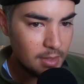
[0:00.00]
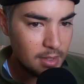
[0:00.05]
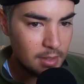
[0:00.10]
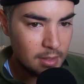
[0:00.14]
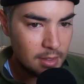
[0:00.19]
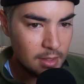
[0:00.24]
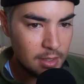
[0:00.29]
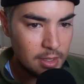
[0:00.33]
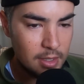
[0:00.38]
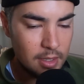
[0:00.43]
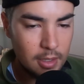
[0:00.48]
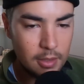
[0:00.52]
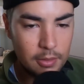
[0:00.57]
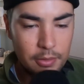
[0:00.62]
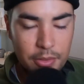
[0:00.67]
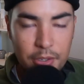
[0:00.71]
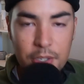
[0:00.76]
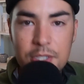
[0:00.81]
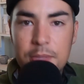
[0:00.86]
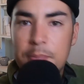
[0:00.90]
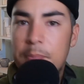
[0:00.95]
you know,
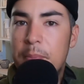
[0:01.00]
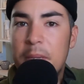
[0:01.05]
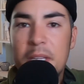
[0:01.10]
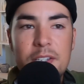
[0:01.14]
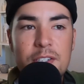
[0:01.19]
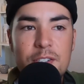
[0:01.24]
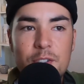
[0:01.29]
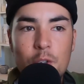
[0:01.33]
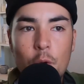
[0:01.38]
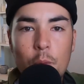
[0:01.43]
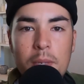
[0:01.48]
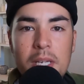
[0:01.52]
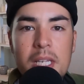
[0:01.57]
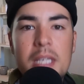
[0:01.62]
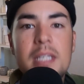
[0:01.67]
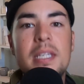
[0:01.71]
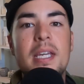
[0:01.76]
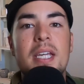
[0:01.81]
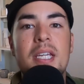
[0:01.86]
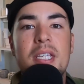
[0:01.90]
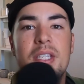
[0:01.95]
there's been so many
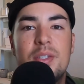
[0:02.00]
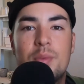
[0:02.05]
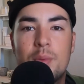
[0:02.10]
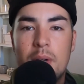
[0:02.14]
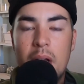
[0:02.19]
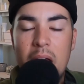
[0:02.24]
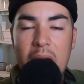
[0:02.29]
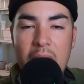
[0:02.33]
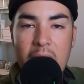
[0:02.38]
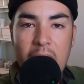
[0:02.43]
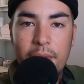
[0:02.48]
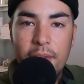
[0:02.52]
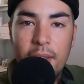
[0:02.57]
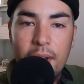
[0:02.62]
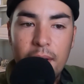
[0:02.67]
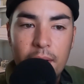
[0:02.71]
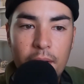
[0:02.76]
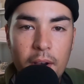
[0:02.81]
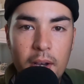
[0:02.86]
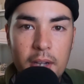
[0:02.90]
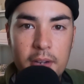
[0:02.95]
days where I haven't
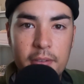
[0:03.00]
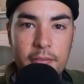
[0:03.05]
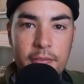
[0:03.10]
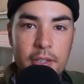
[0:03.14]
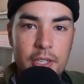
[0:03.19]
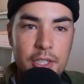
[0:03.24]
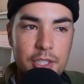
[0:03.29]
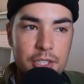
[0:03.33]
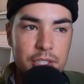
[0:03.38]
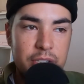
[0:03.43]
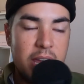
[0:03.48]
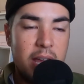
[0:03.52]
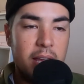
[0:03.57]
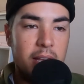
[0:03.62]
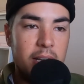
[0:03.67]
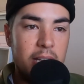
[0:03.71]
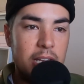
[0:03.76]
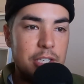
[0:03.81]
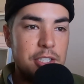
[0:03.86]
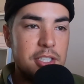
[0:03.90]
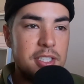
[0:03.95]
caught a fish that
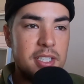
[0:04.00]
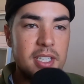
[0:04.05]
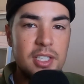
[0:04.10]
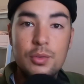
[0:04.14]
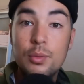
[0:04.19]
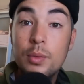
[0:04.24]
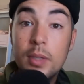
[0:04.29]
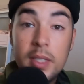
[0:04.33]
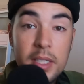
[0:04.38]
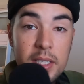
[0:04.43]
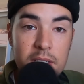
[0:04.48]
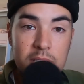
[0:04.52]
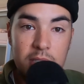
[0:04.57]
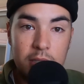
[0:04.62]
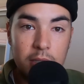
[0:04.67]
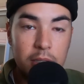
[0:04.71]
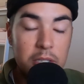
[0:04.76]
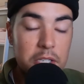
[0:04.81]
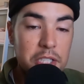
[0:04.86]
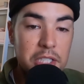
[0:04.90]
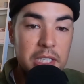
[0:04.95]
it just gets really
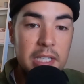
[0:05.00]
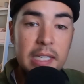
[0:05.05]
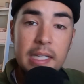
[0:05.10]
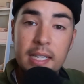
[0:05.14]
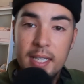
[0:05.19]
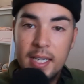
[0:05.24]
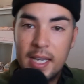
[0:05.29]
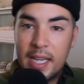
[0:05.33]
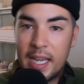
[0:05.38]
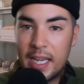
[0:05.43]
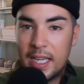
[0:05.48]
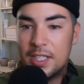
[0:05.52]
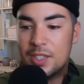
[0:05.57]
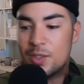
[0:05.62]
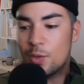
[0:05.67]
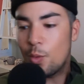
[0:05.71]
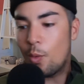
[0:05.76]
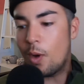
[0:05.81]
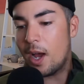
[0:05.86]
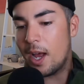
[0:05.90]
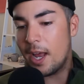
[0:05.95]
discouraging. Hence
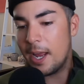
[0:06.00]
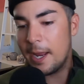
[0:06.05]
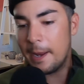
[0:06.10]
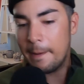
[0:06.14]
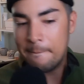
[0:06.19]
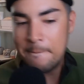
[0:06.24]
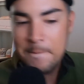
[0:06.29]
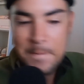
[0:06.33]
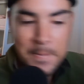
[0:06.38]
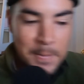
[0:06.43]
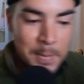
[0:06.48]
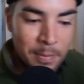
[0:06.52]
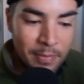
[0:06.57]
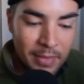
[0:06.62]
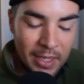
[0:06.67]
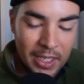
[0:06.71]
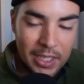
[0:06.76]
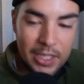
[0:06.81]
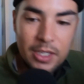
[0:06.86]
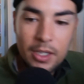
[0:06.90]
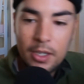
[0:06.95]
why,
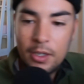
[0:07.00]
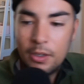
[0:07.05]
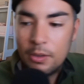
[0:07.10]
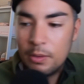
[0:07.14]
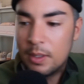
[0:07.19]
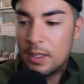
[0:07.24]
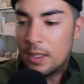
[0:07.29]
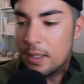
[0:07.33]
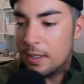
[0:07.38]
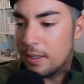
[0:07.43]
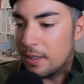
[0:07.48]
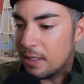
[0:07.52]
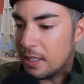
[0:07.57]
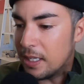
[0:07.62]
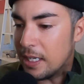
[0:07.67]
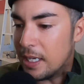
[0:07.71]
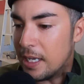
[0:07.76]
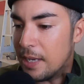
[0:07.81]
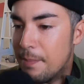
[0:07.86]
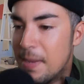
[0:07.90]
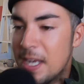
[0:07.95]
you know,
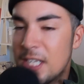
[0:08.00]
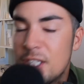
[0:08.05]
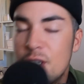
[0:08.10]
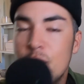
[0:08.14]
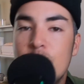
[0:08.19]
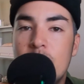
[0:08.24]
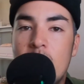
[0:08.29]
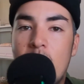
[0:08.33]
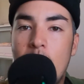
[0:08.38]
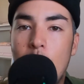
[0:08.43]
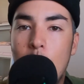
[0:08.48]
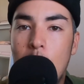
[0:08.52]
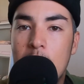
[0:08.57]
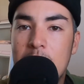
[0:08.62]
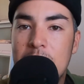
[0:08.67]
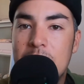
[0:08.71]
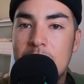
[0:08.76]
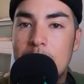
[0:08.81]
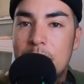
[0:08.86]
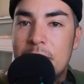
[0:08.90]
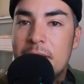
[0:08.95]
it makes you not want
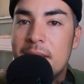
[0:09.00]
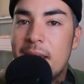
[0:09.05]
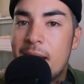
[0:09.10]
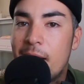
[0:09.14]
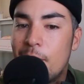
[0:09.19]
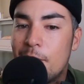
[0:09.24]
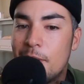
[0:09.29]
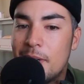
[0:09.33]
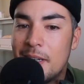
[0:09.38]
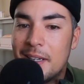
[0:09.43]
to bring out